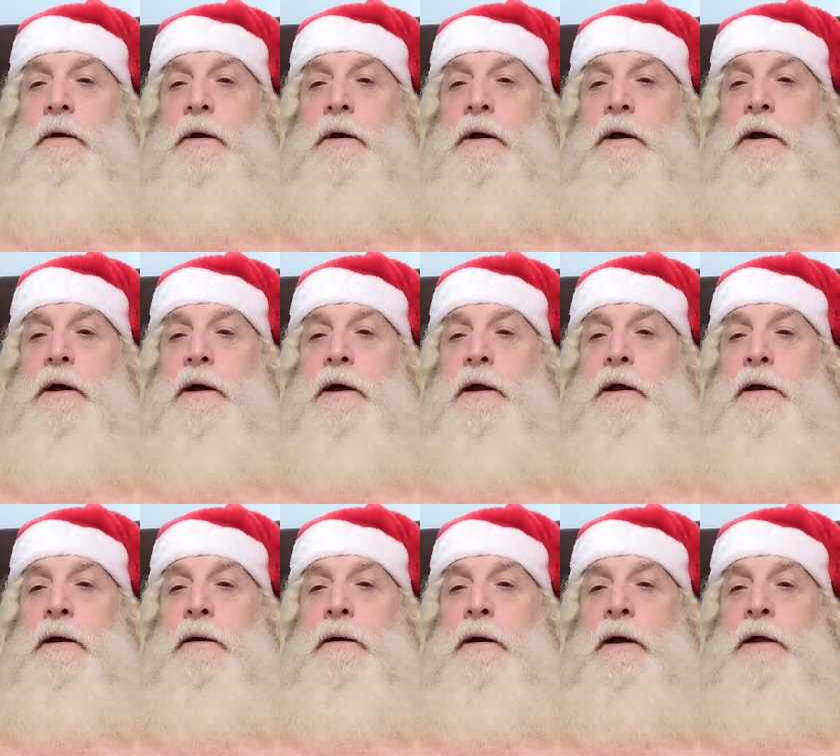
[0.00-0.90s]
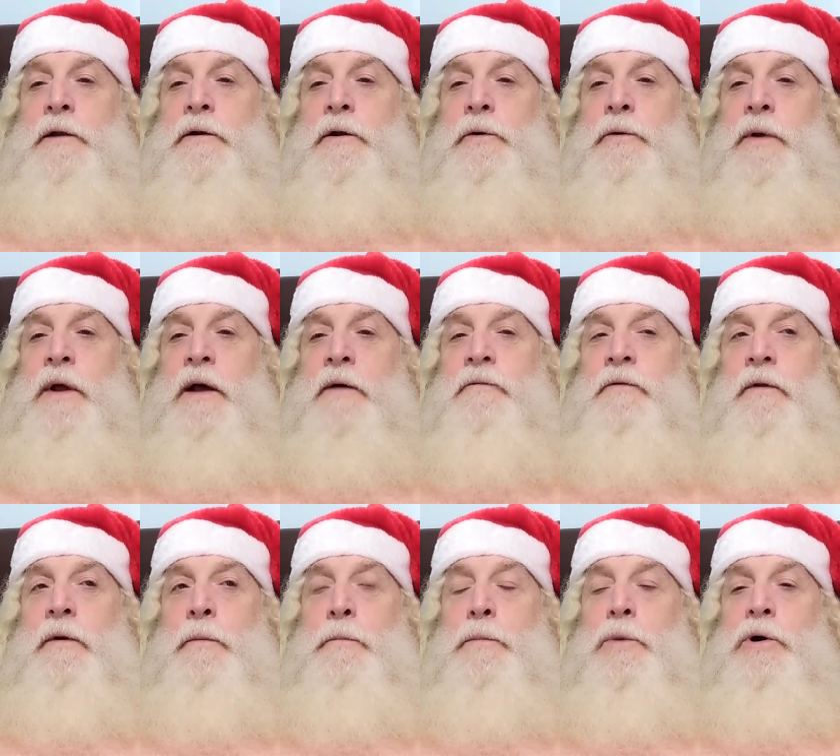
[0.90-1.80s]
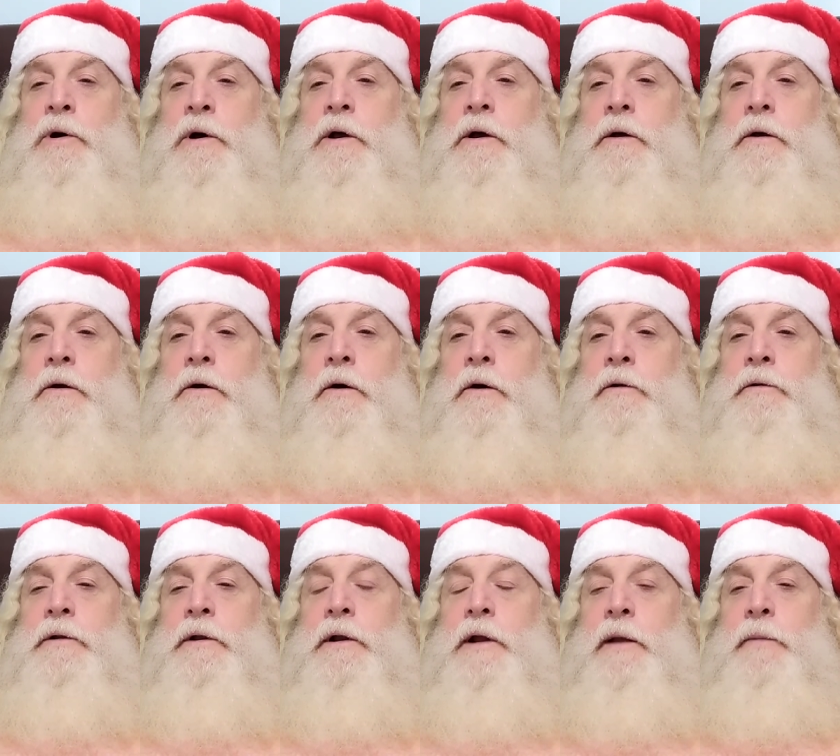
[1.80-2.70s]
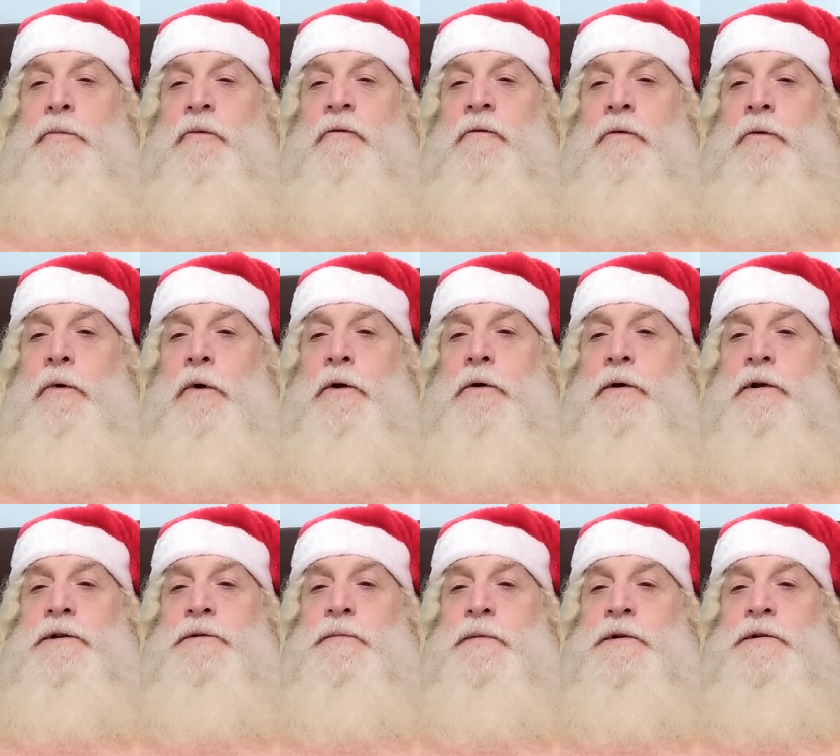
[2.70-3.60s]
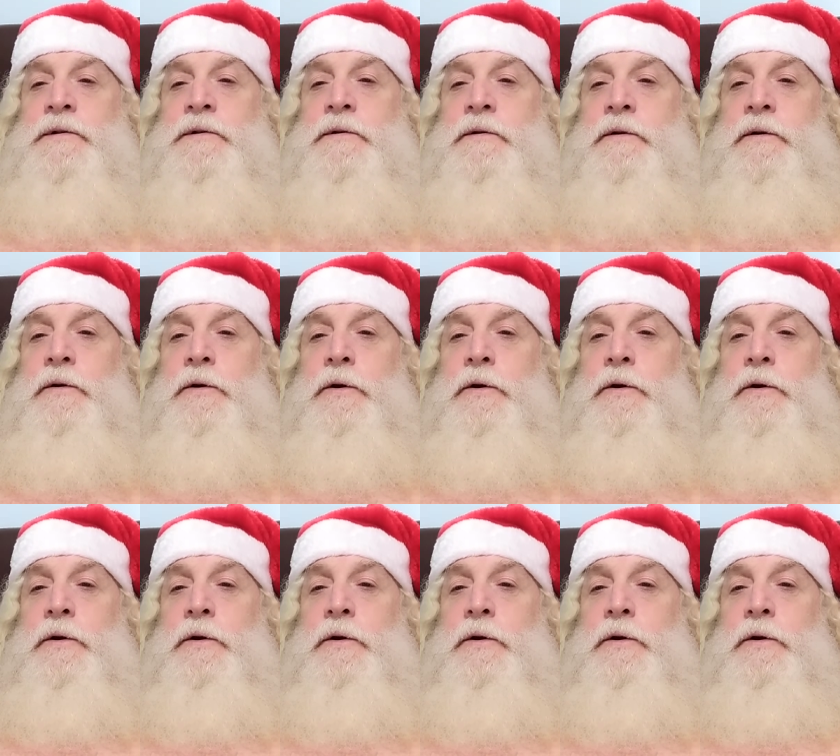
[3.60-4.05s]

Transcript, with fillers: Uh, I don't have a book called The Night Before Christmas,